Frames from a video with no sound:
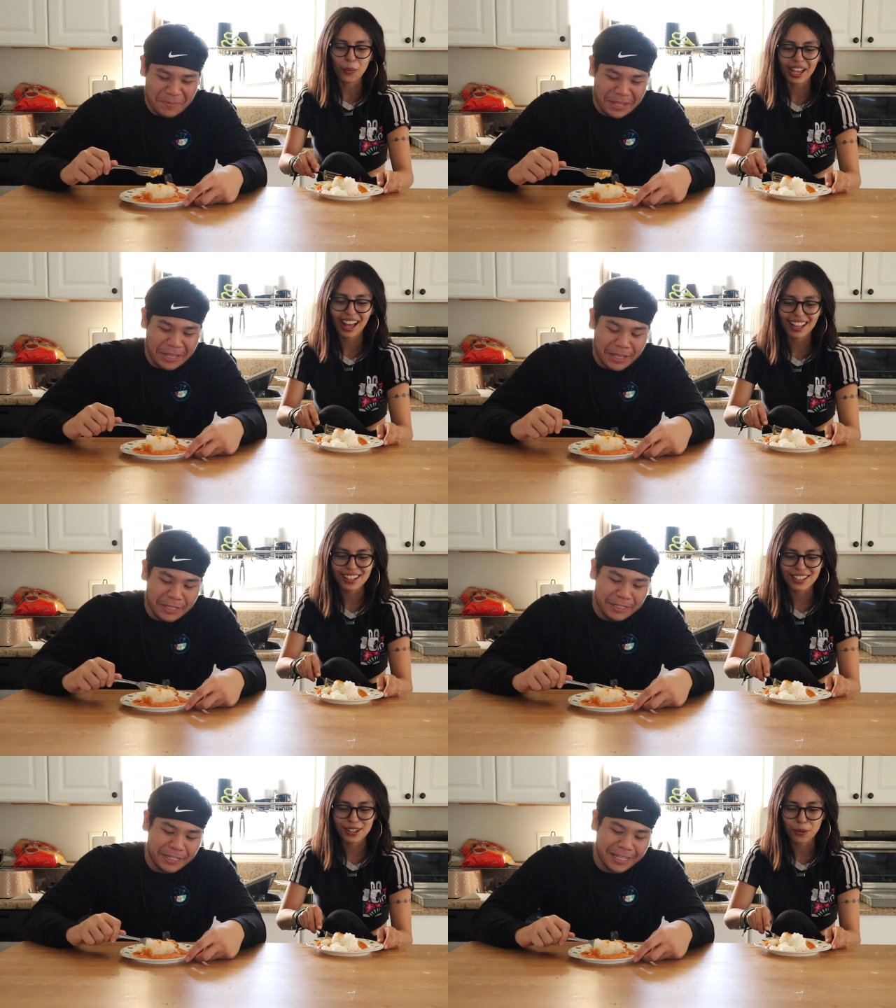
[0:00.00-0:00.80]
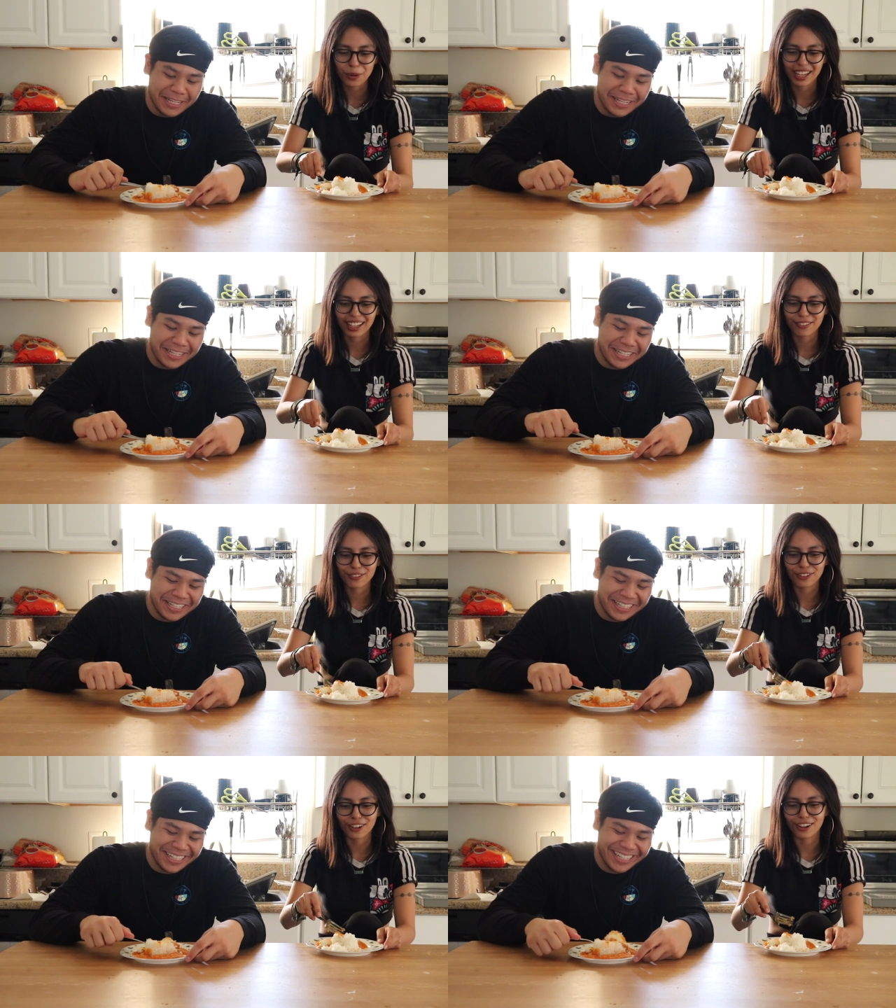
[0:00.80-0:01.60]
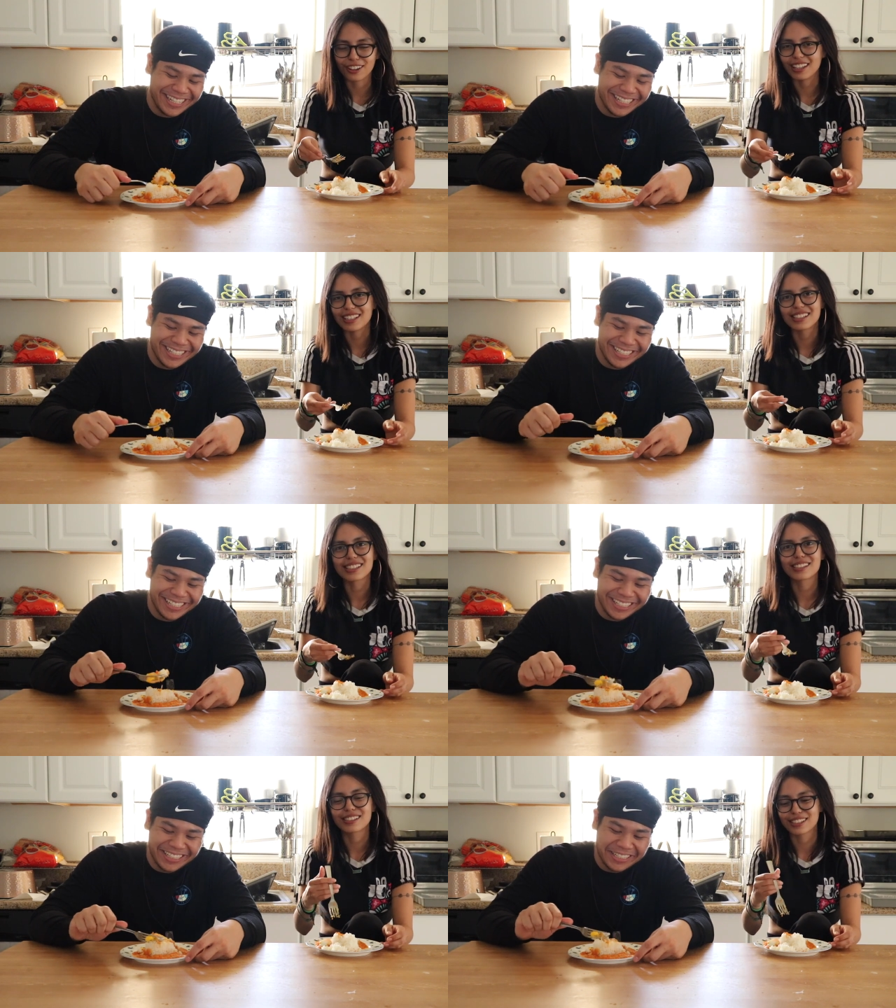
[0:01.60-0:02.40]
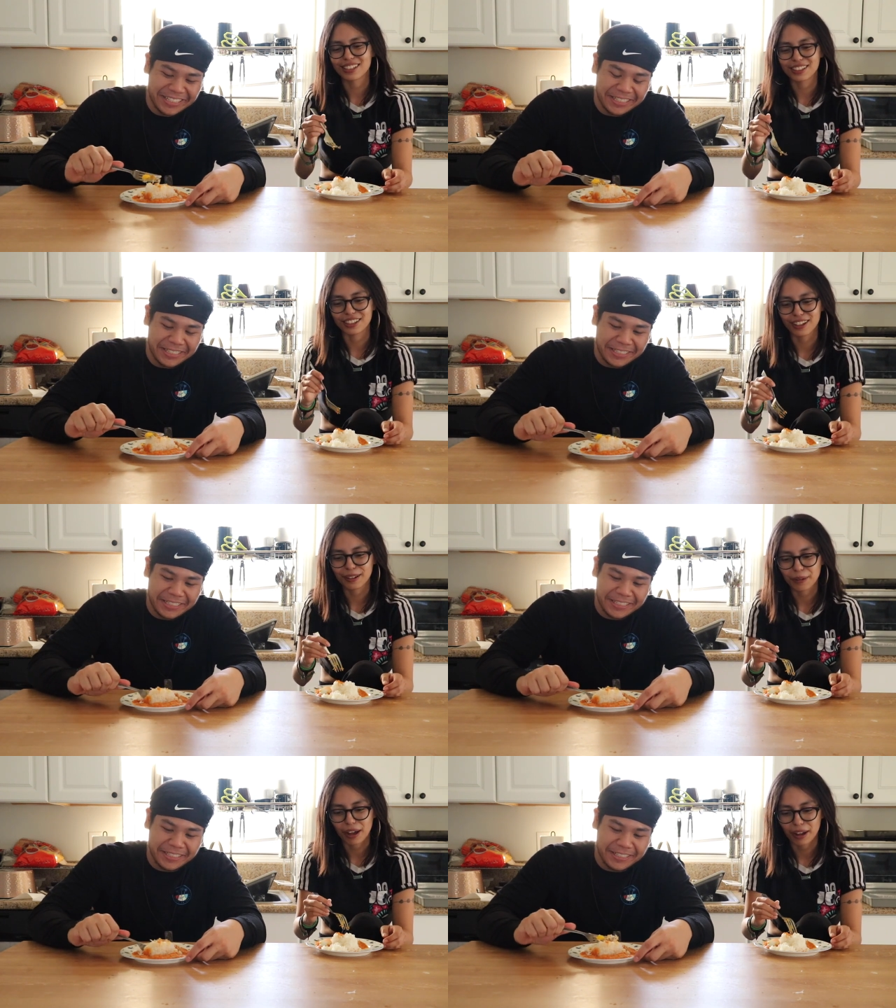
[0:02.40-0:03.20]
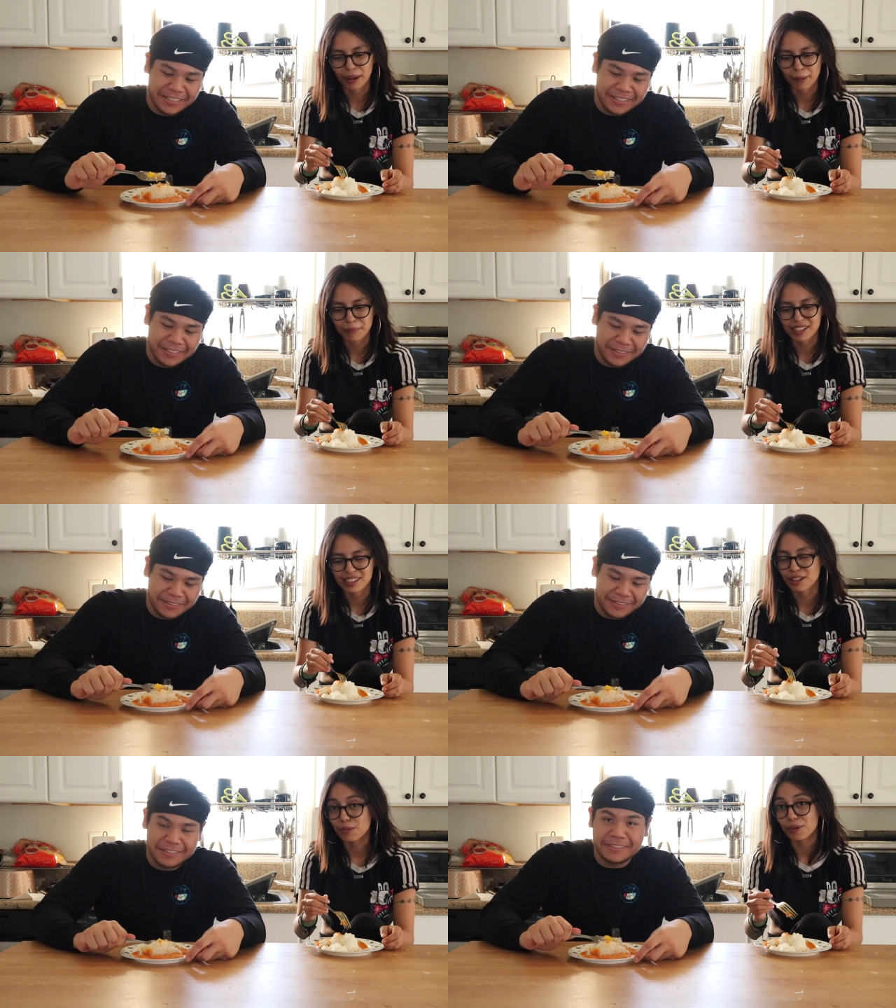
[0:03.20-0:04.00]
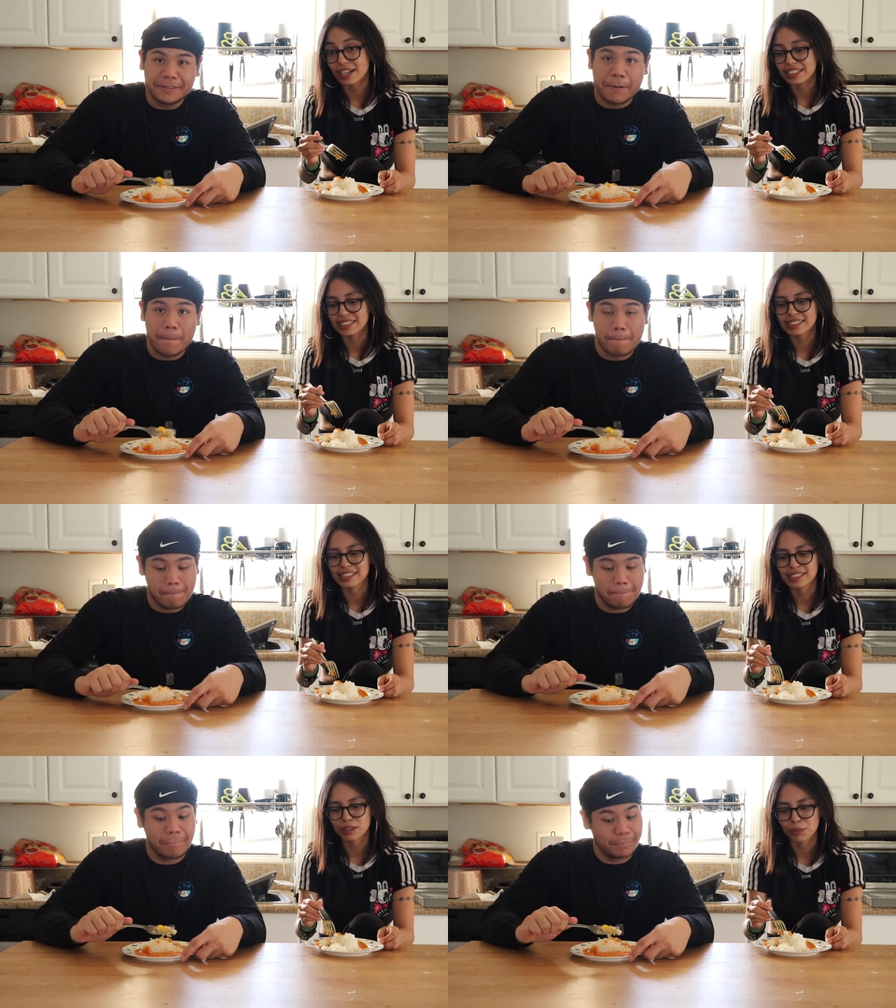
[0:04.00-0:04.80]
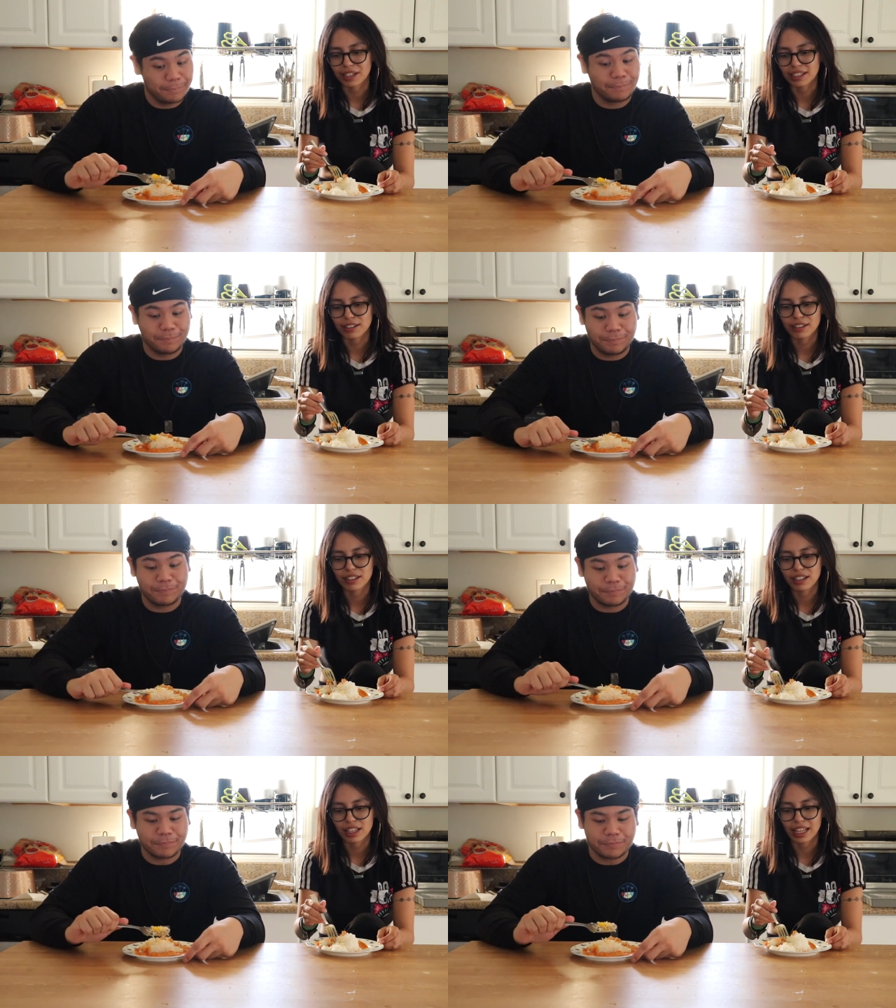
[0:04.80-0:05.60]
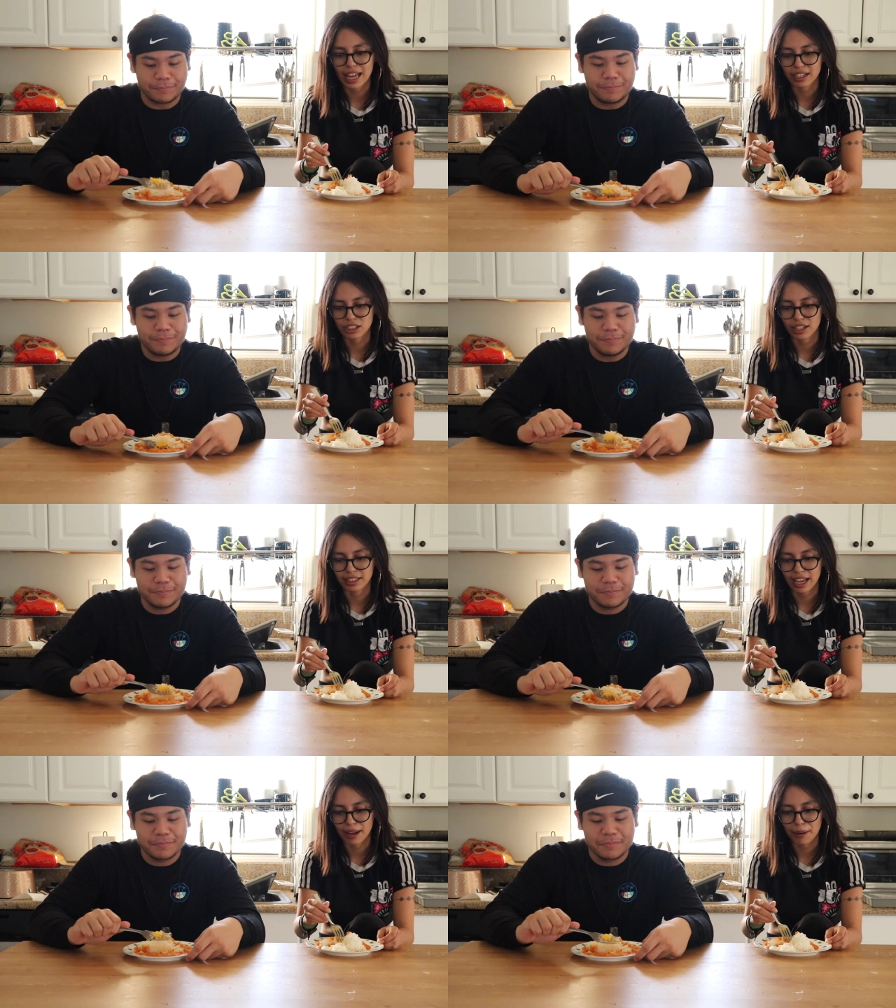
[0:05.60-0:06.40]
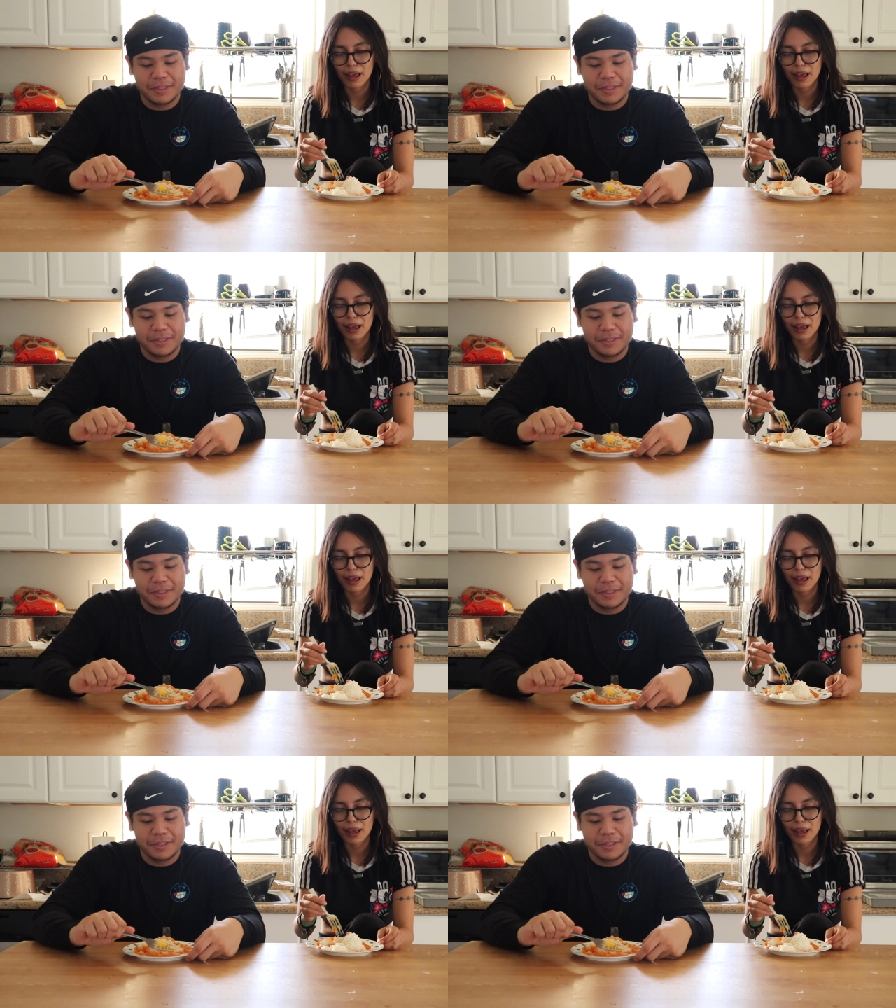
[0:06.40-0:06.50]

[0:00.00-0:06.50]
Speaker 1: We had to wait for this to cook because of the rice. We lagged on that.